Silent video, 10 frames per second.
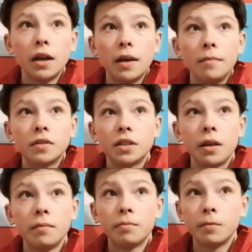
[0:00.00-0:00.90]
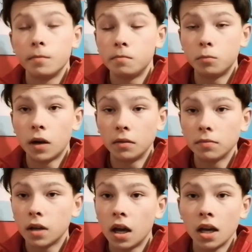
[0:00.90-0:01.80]
I'm
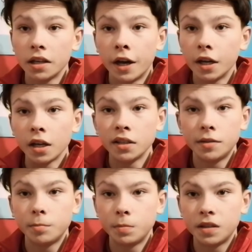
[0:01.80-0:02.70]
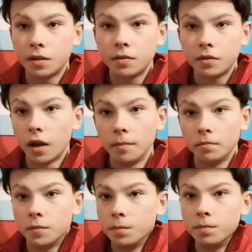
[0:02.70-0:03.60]

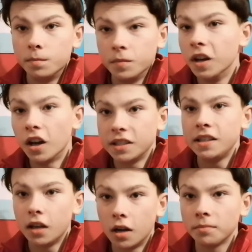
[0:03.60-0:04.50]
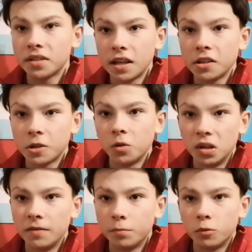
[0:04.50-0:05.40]
99%
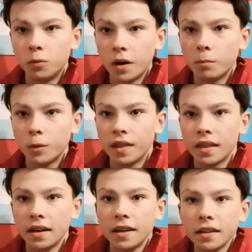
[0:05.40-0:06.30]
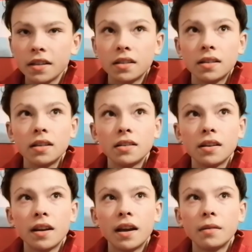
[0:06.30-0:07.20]
sure Liverpool won't win the league this
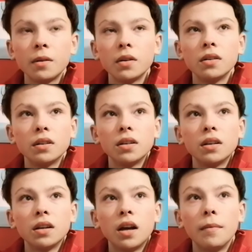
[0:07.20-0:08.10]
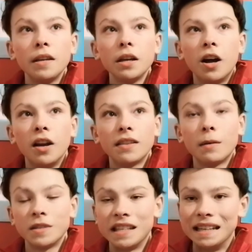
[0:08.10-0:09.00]
season now. I mean,
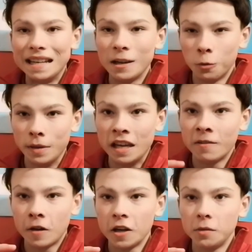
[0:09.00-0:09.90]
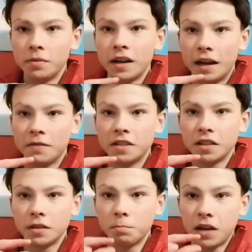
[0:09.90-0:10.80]
there was a little bit of hope
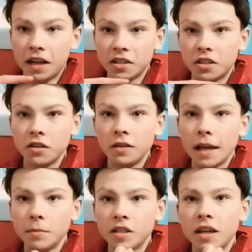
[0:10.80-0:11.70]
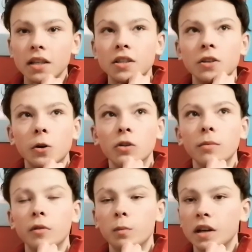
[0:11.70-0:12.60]
after the past two games against
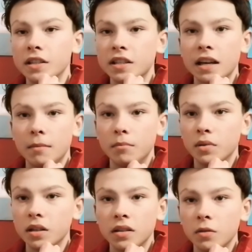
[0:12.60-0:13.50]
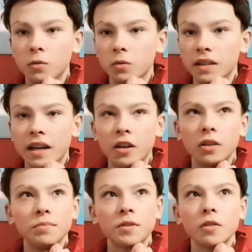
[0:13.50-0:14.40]
Tottenham and West Ham, but all that
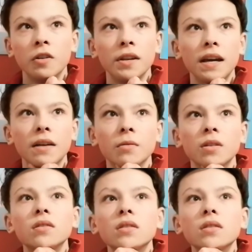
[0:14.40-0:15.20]
hope's gone now.